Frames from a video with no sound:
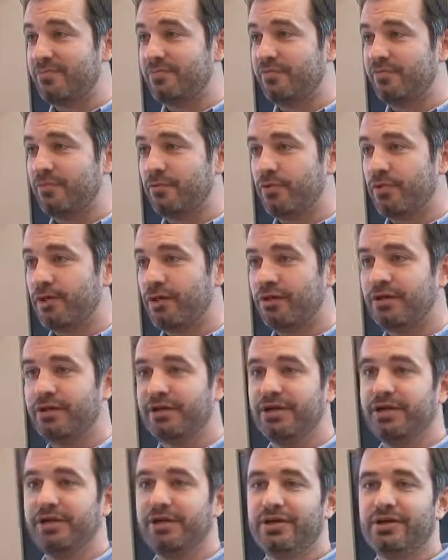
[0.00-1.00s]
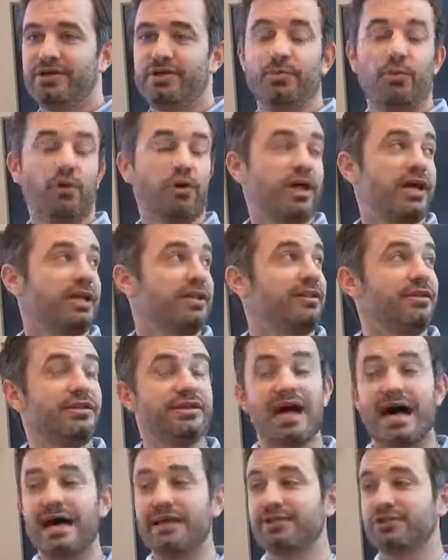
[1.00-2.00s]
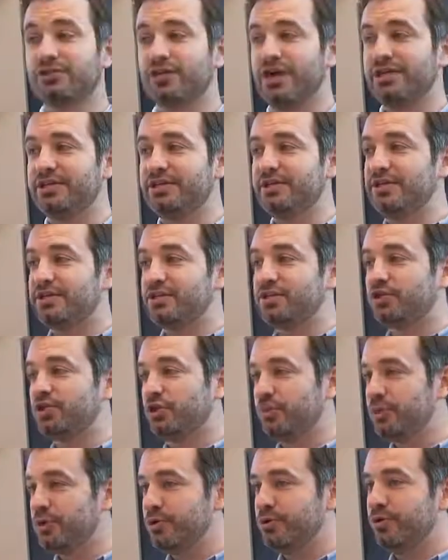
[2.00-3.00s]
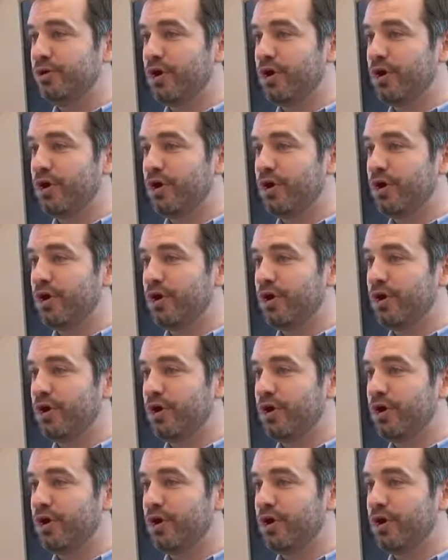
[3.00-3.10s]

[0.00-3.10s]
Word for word: before. You're more likely to not trying to distribute